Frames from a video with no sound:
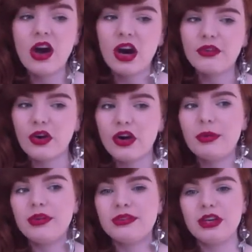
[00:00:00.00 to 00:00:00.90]
I've got a
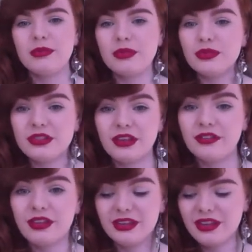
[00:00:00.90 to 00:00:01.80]
couple of samples because I
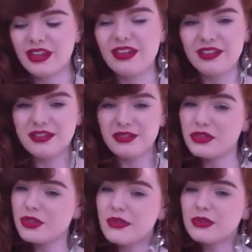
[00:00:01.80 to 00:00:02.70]
find that they're nicer as a
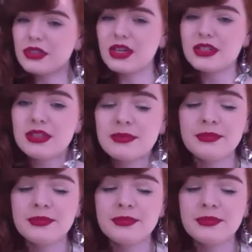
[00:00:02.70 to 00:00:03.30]
travel size.